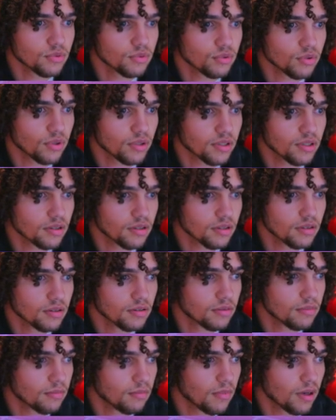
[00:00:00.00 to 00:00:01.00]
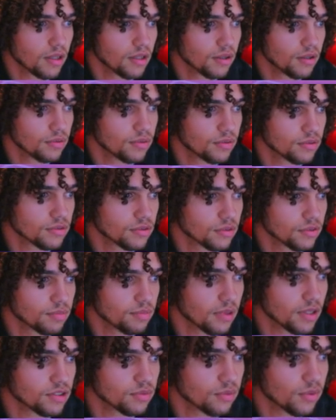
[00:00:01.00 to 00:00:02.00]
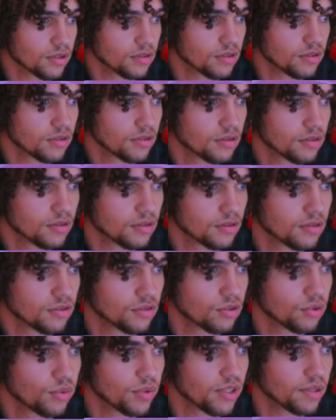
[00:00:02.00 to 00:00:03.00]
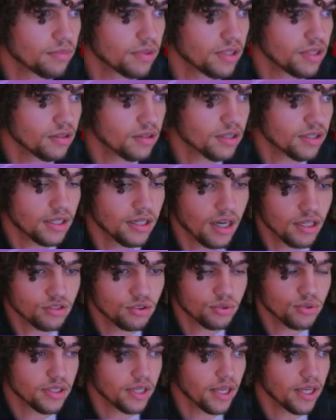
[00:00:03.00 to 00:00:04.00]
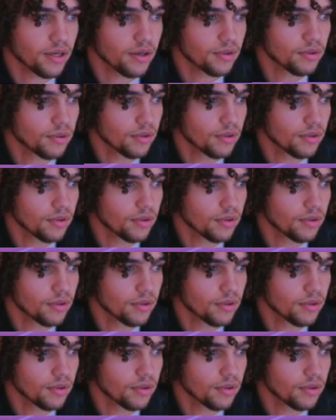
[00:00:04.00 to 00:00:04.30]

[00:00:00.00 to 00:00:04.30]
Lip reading: real quick. Milo, if it was +1. The wing beat cannot 2 a KO.